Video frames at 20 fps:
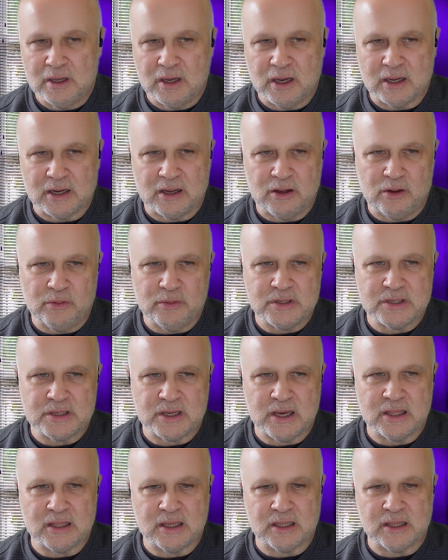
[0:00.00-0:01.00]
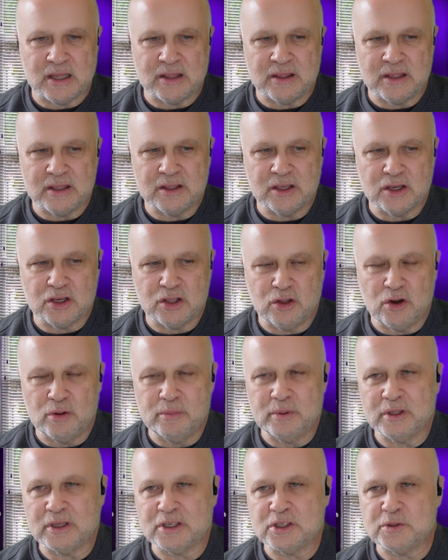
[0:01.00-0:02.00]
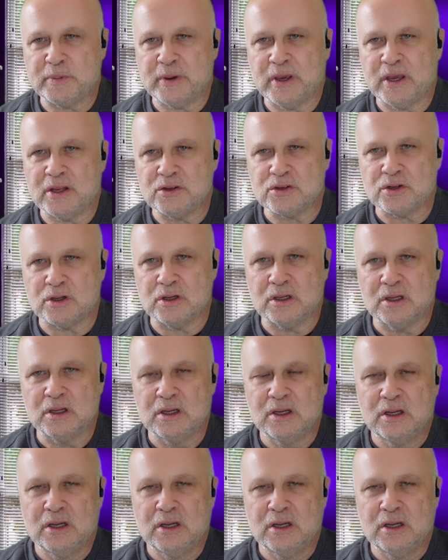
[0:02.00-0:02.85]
And I always say that I think the global expansion,